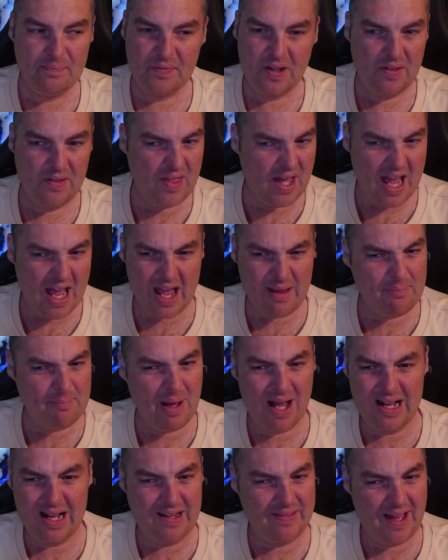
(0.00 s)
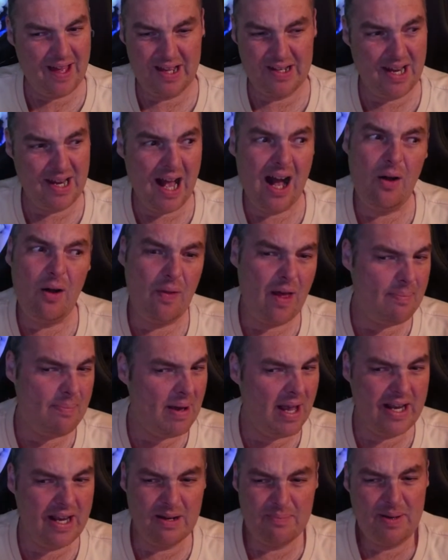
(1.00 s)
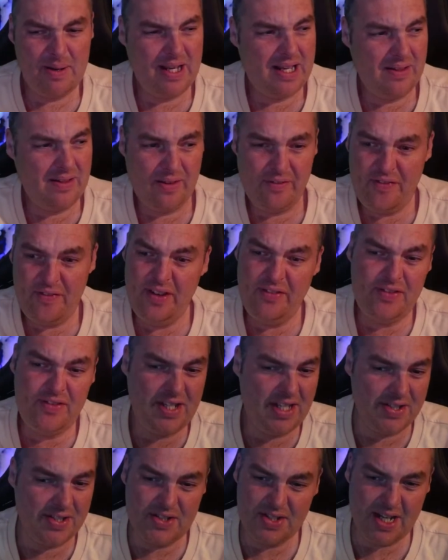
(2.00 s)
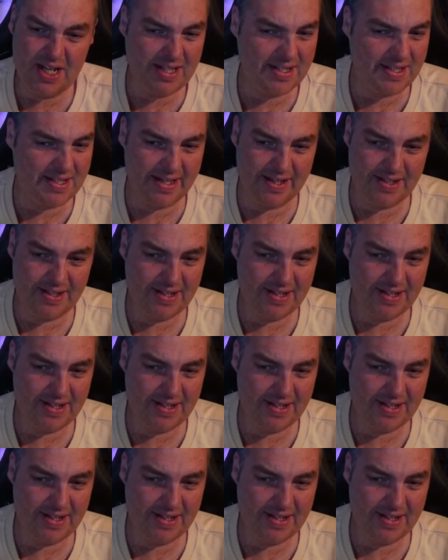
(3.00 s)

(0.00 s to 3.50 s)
They ain't paying that now. They're paying a pick in the 50s, 60s.